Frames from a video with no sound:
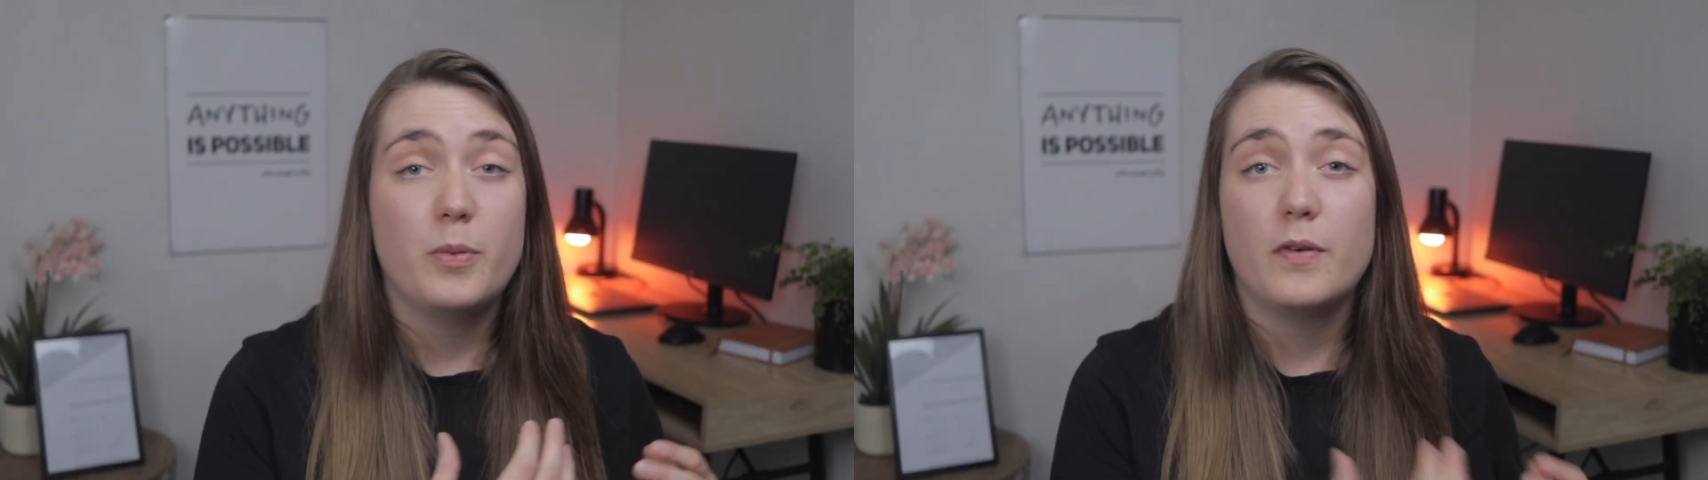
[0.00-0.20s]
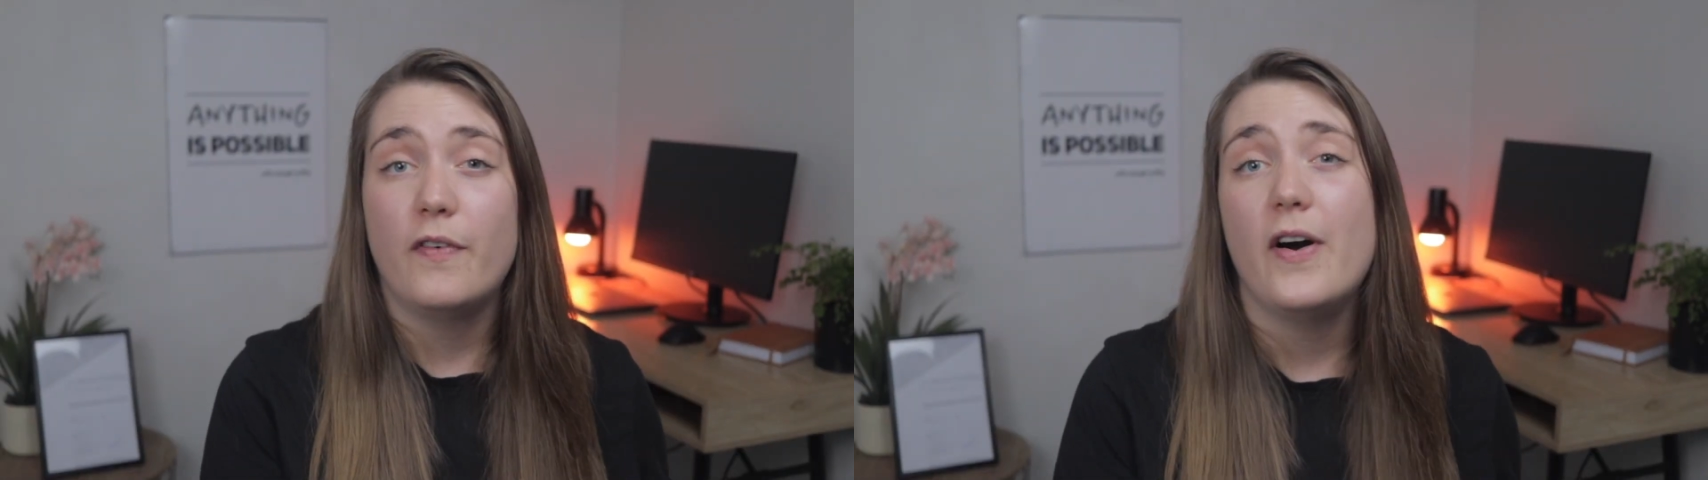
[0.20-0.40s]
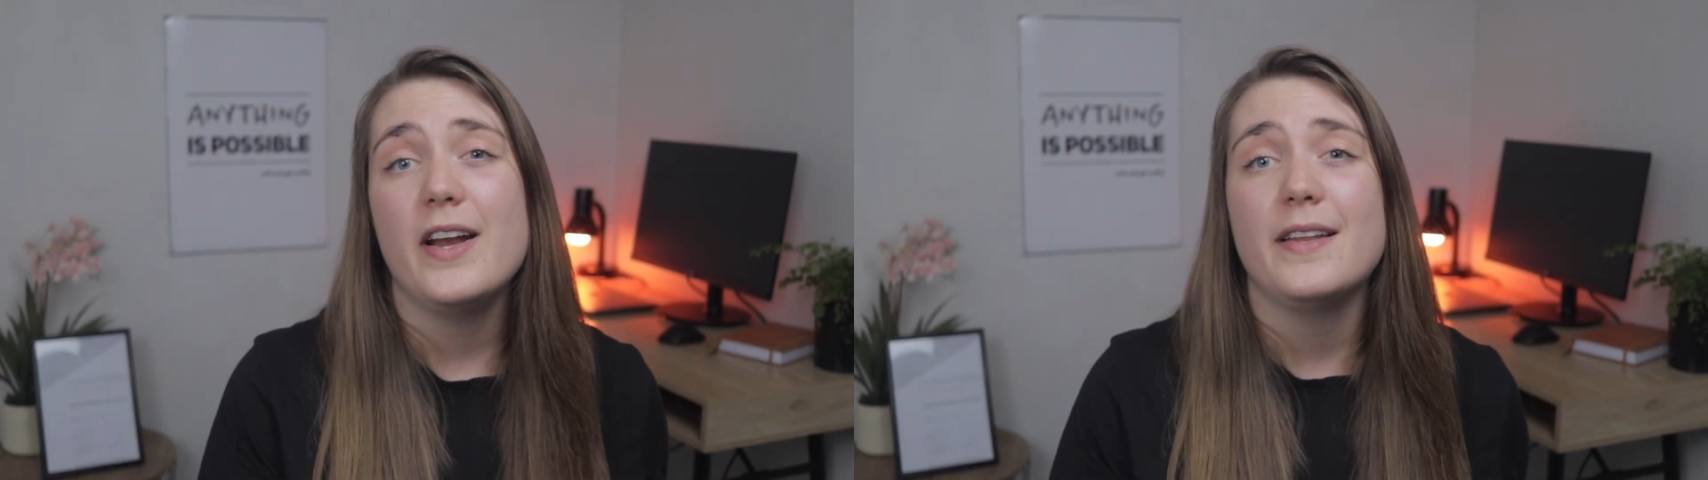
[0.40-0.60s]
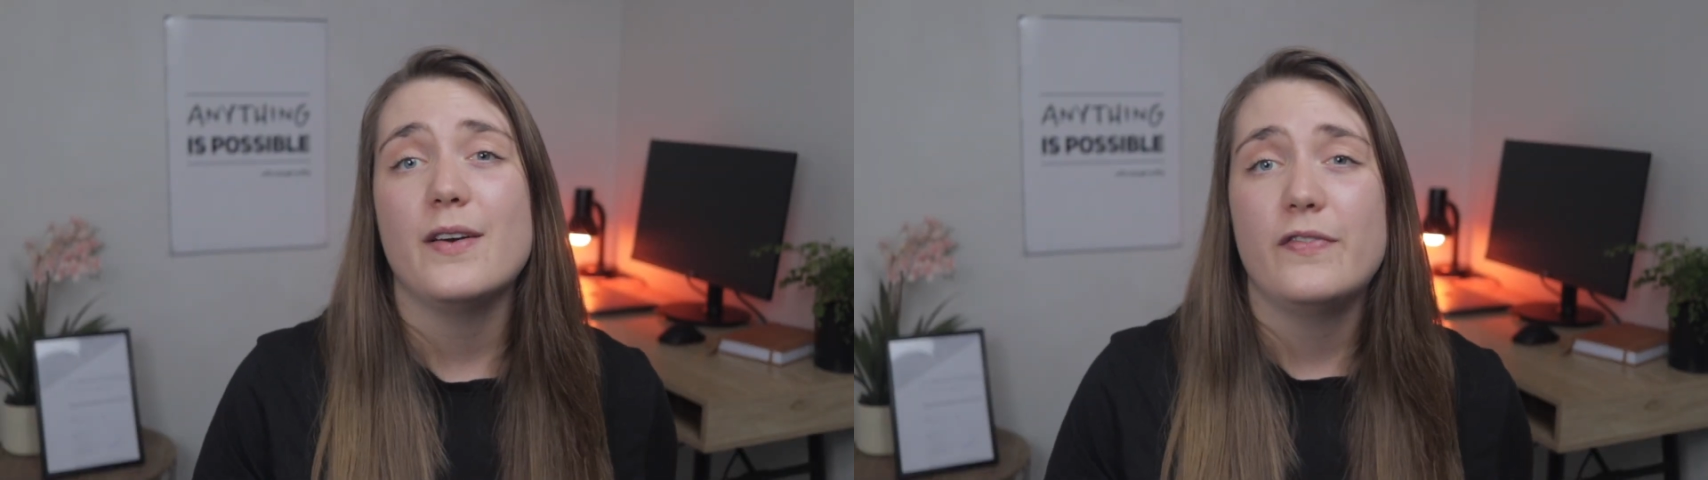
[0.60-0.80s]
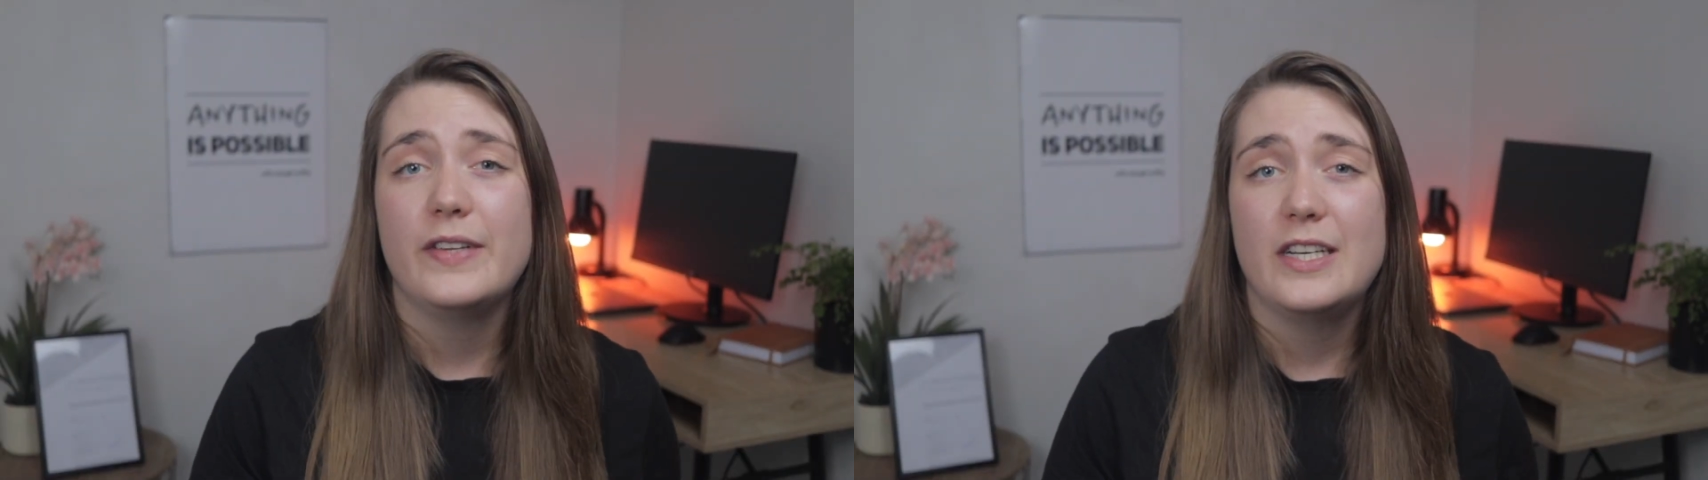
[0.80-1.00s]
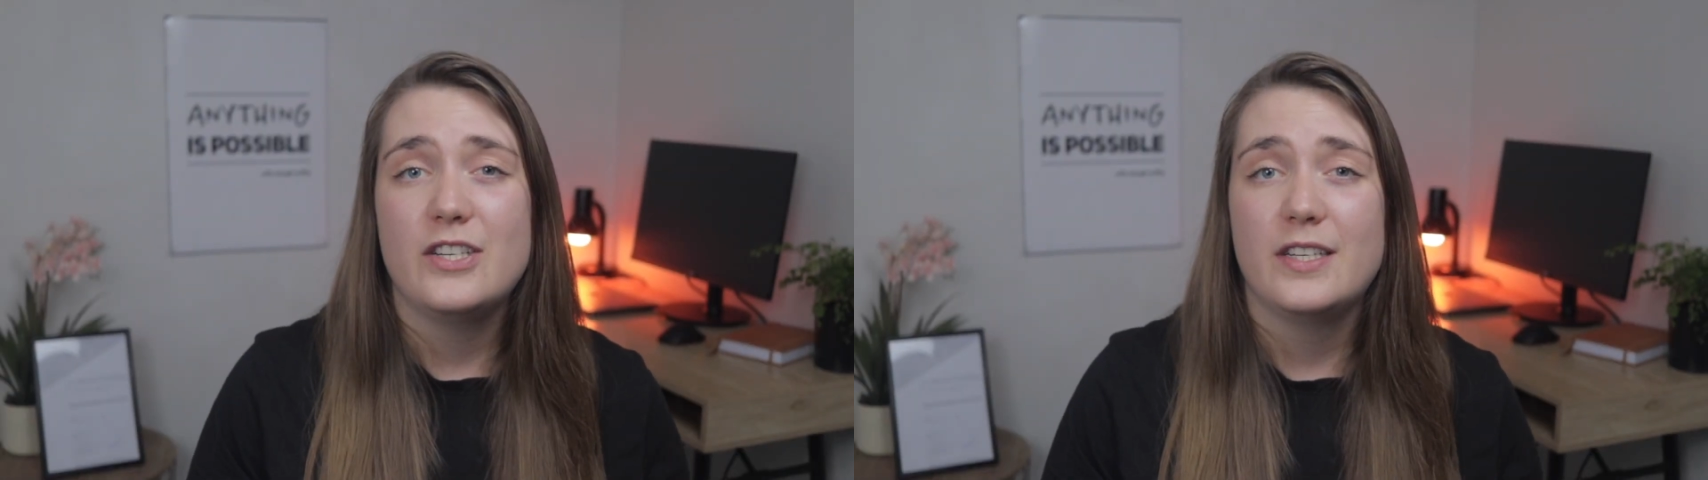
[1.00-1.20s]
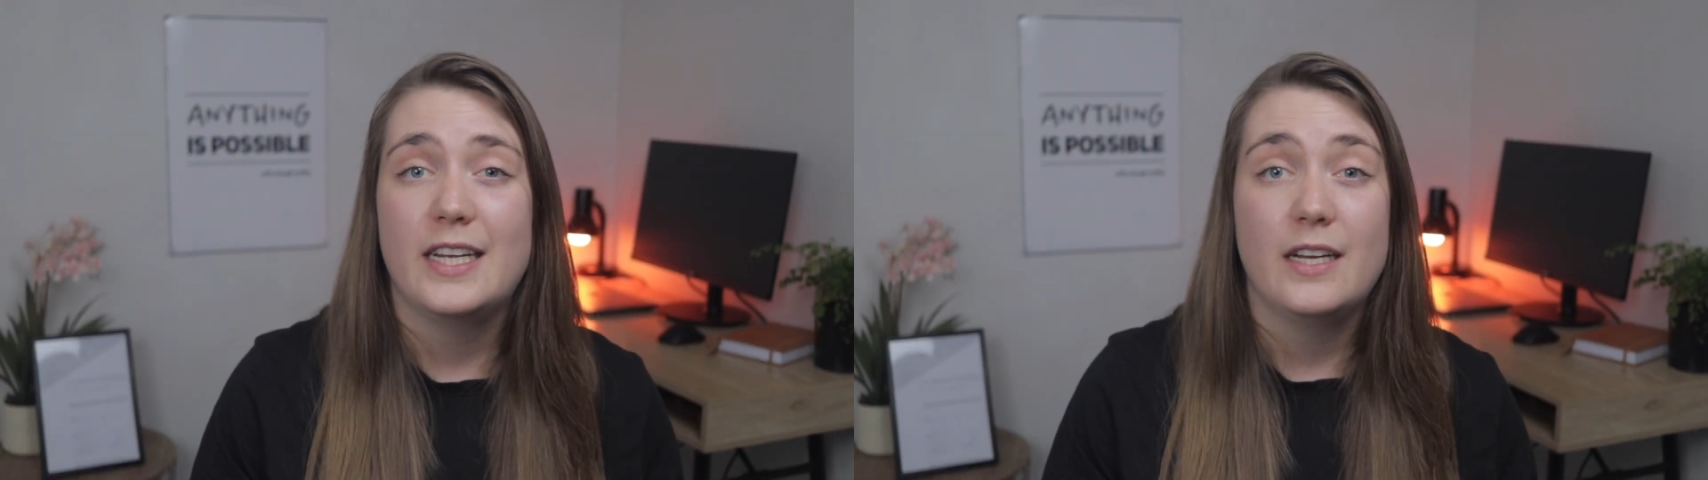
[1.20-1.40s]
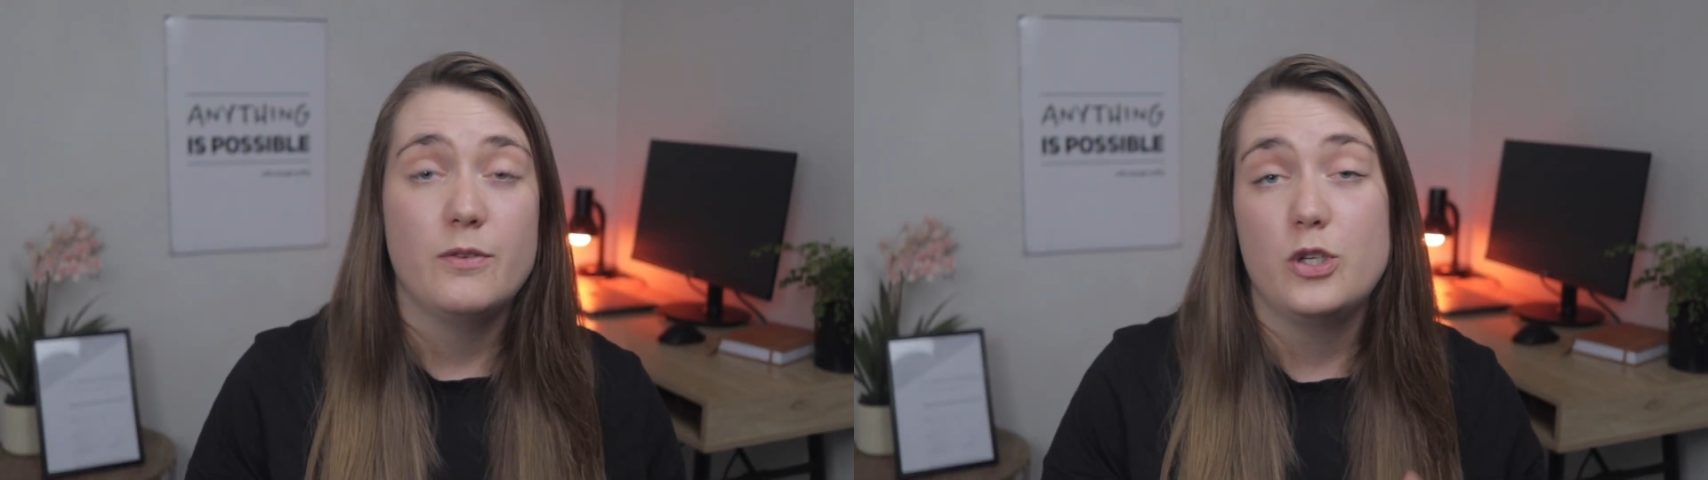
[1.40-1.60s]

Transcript: provided definition that